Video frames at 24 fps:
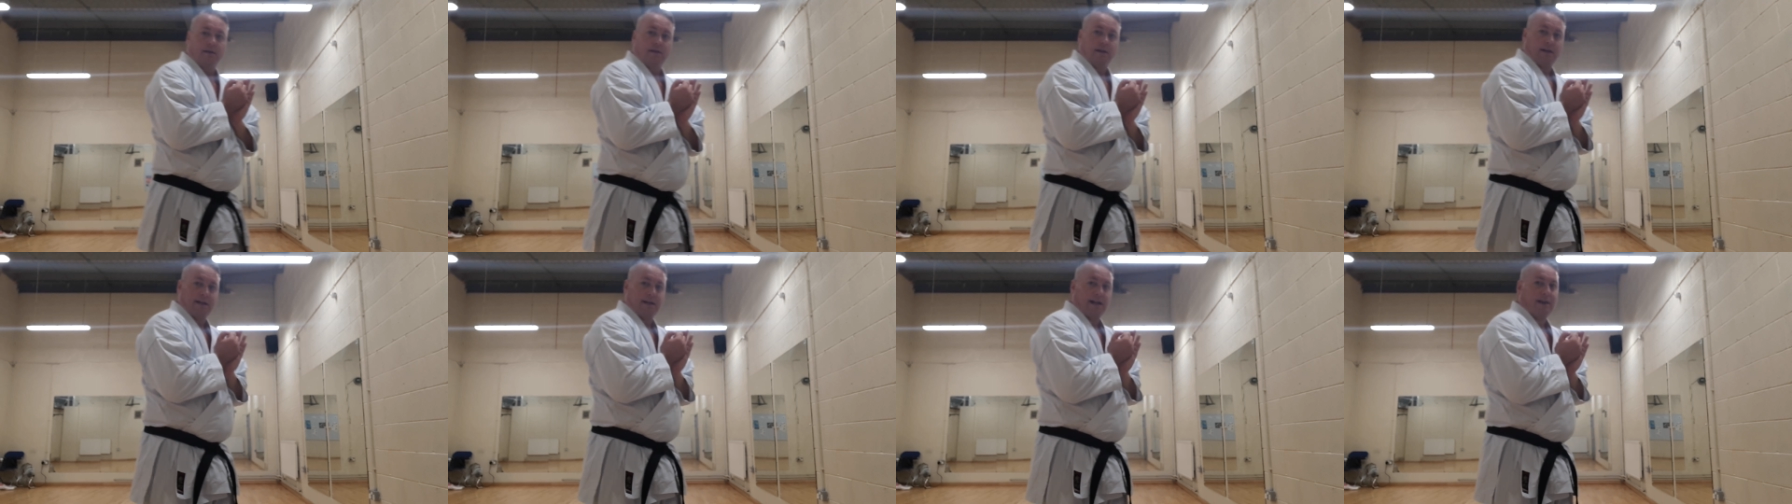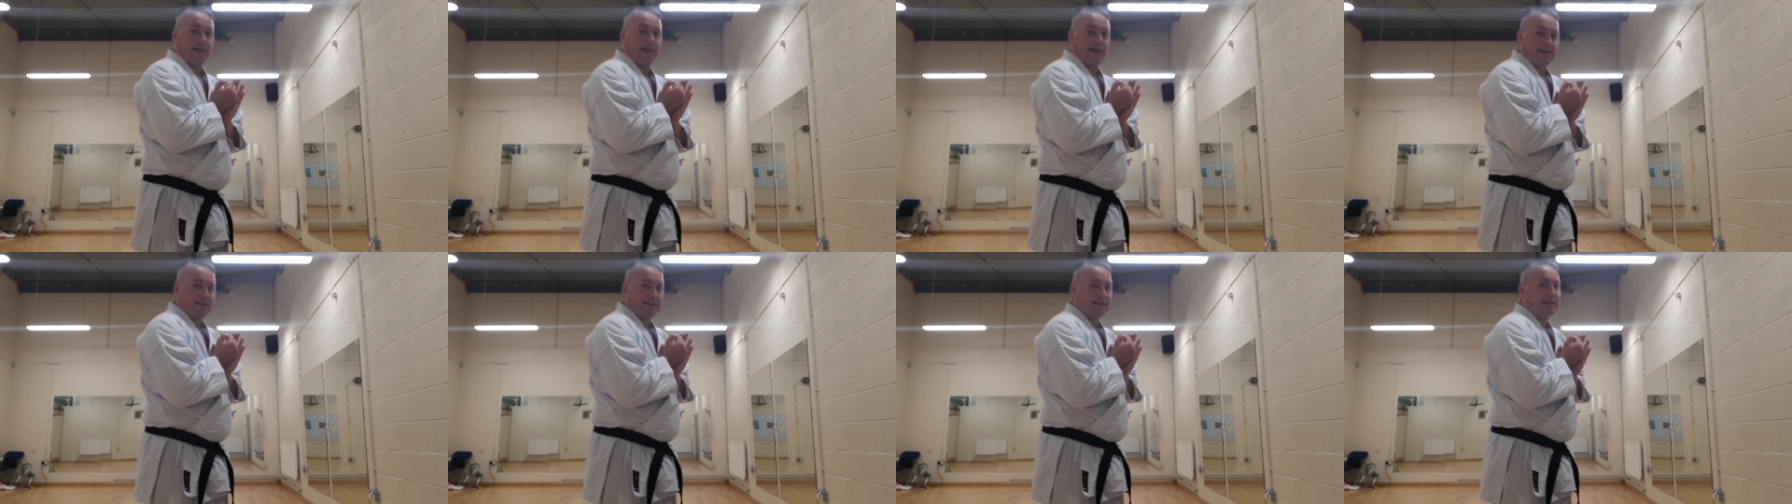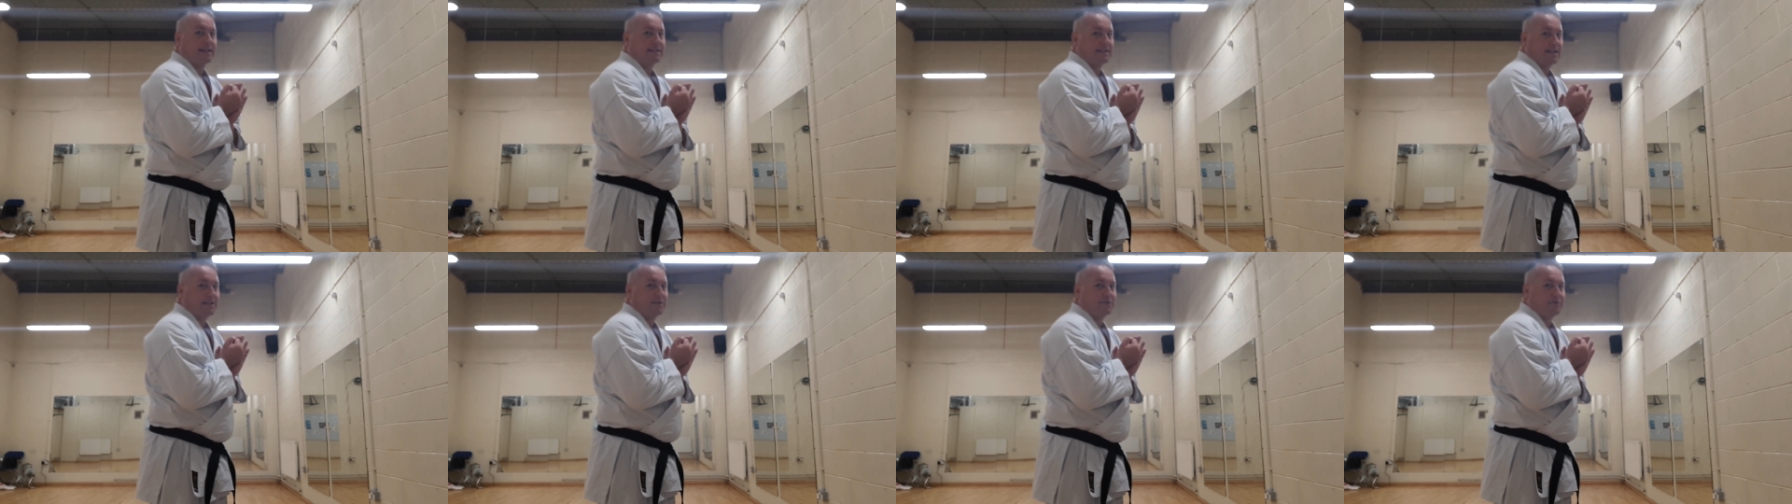and now that's an
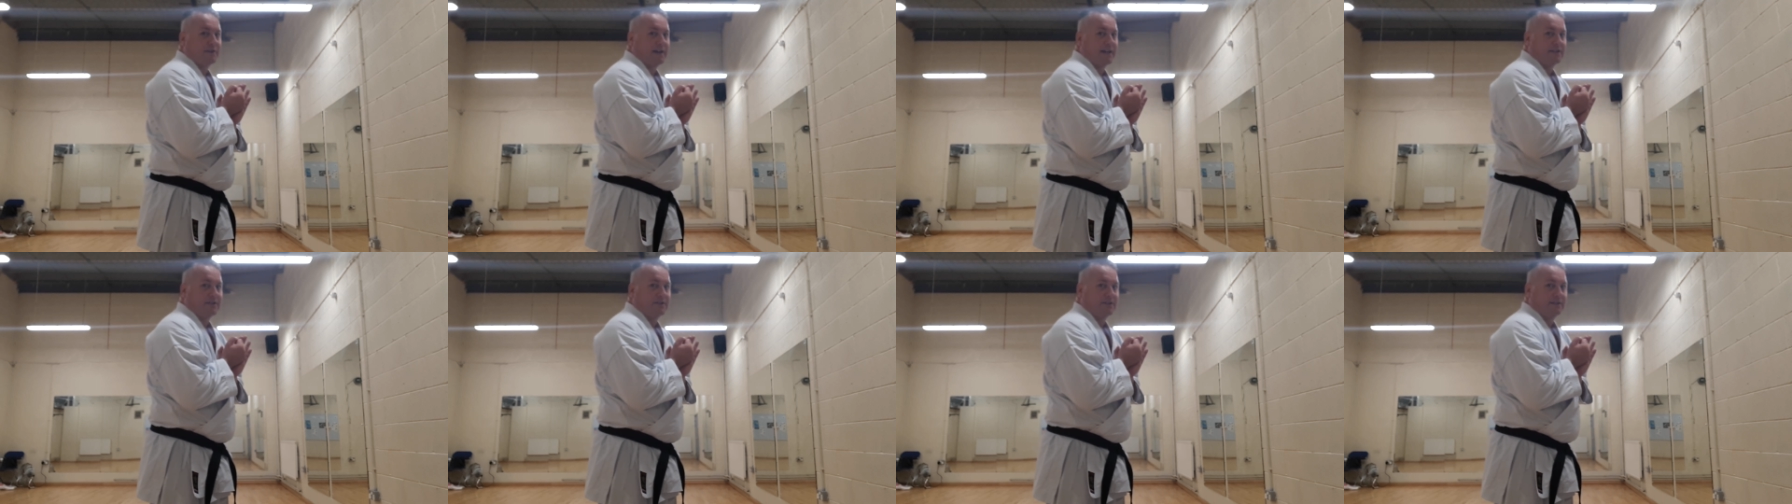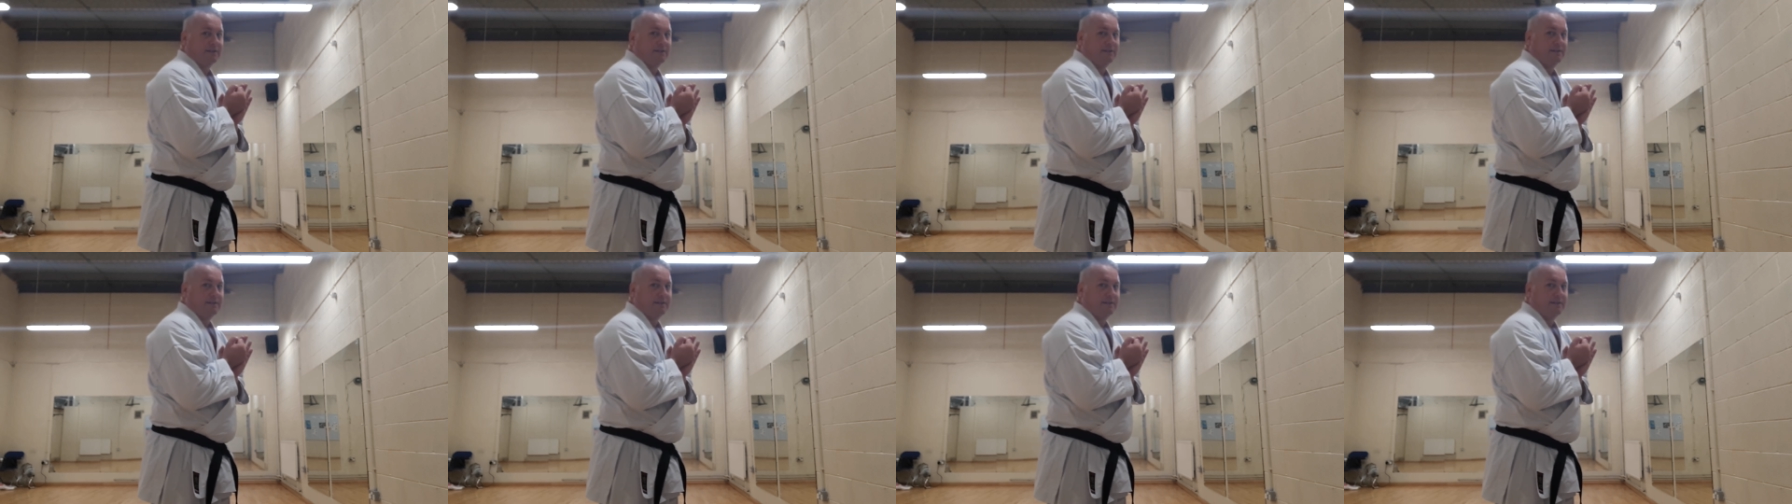exaggeration,